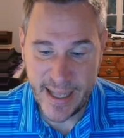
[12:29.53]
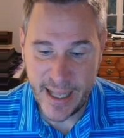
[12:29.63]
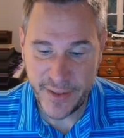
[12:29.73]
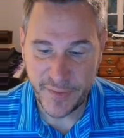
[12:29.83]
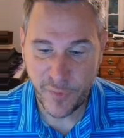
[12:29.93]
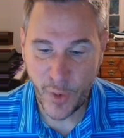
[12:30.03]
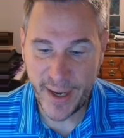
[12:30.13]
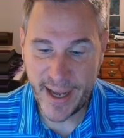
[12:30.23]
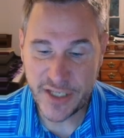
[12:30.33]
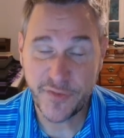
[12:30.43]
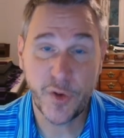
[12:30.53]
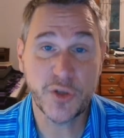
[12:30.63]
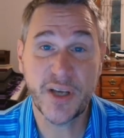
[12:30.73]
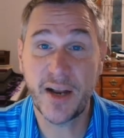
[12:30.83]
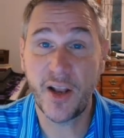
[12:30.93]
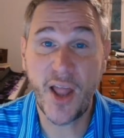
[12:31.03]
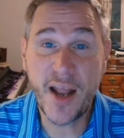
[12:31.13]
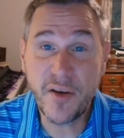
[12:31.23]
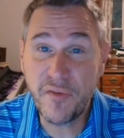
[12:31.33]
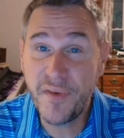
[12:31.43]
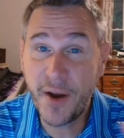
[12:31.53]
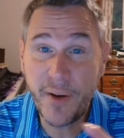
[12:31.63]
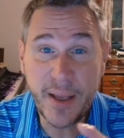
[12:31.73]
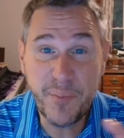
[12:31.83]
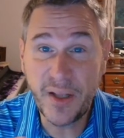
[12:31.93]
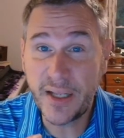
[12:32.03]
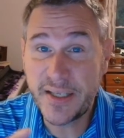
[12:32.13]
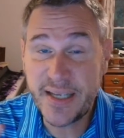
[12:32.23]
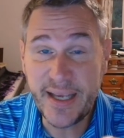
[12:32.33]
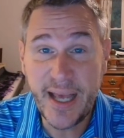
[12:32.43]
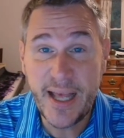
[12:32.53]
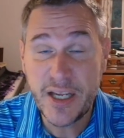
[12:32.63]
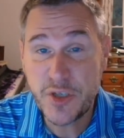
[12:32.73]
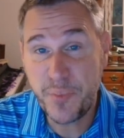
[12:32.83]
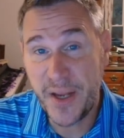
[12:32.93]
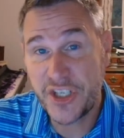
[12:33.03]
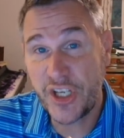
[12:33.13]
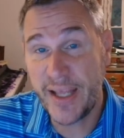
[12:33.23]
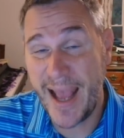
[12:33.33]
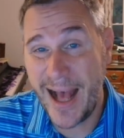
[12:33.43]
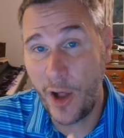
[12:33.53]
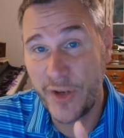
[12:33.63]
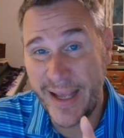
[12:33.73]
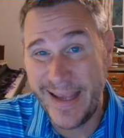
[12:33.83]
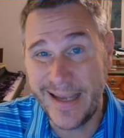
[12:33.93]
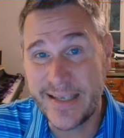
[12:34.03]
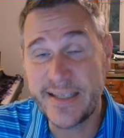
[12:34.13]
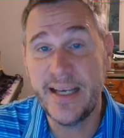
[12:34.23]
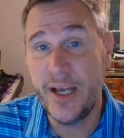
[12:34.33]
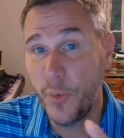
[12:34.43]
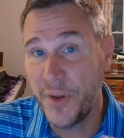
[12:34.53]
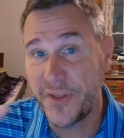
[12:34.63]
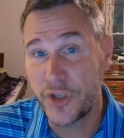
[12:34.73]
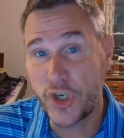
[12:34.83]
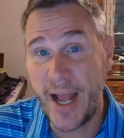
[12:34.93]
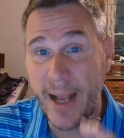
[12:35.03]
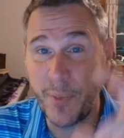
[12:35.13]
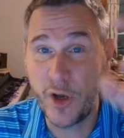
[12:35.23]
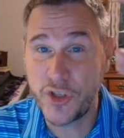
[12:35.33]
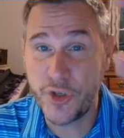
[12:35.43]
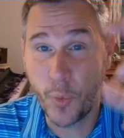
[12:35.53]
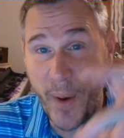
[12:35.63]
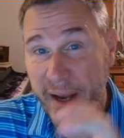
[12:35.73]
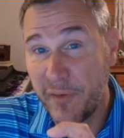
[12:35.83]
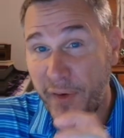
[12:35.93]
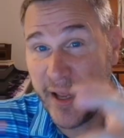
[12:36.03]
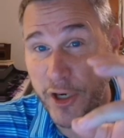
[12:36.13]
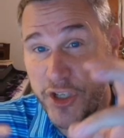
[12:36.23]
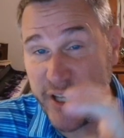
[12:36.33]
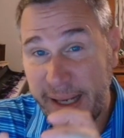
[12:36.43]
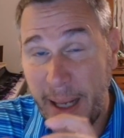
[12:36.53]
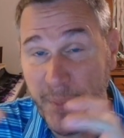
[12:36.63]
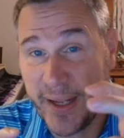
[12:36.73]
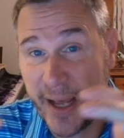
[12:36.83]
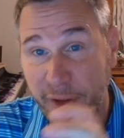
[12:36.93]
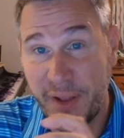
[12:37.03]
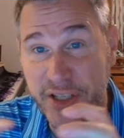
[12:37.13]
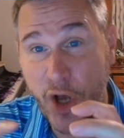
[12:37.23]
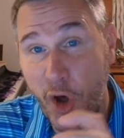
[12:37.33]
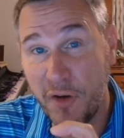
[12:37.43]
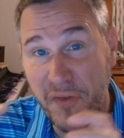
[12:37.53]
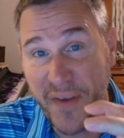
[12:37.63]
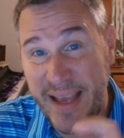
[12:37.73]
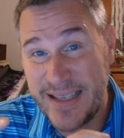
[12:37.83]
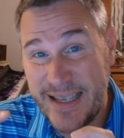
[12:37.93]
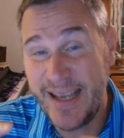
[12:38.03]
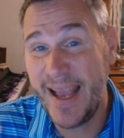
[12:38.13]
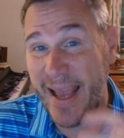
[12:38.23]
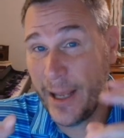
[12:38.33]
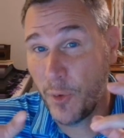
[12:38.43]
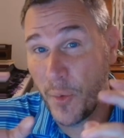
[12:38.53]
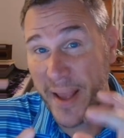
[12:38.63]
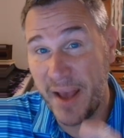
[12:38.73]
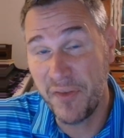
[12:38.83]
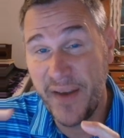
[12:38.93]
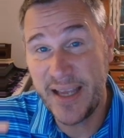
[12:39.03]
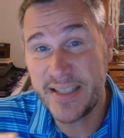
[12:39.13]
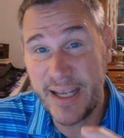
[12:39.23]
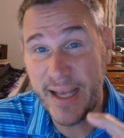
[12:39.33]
the forecast, folks. Got a lot of variability, especially out east with the track because you're waiting for energy to come together. That's called phasing. And where we have phasing,